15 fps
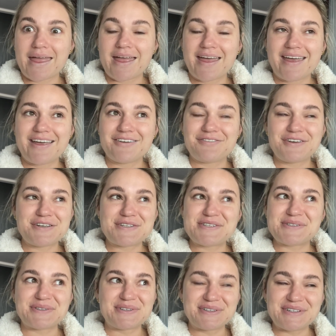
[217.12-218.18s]
If you
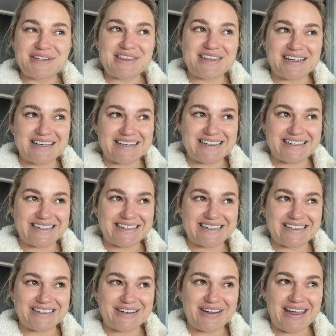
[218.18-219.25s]
saw
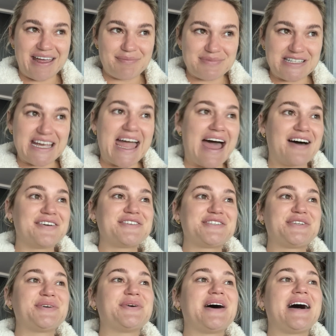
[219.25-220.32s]
the empty house
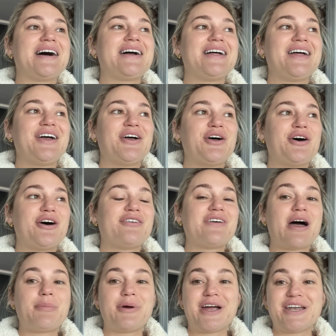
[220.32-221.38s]
tour of our
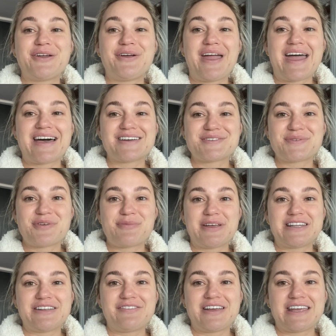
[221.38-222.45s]
brand new house we've been
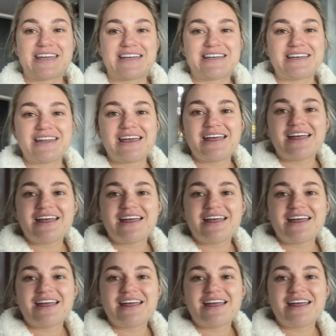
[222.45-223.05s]
living in,